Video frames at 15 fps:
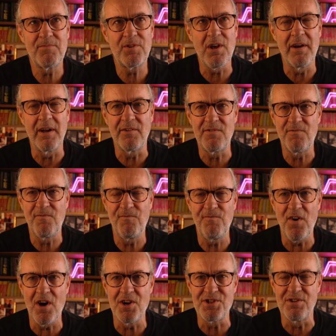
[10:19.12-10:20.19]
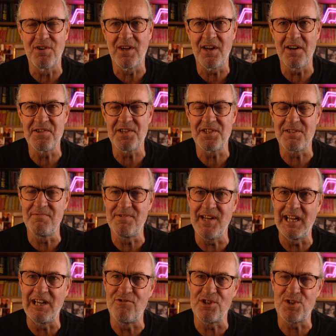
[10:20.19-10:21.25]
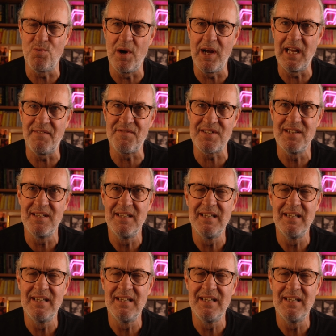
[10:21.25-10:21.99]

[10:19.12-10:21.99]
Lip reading: going far too close to some dangerous waves.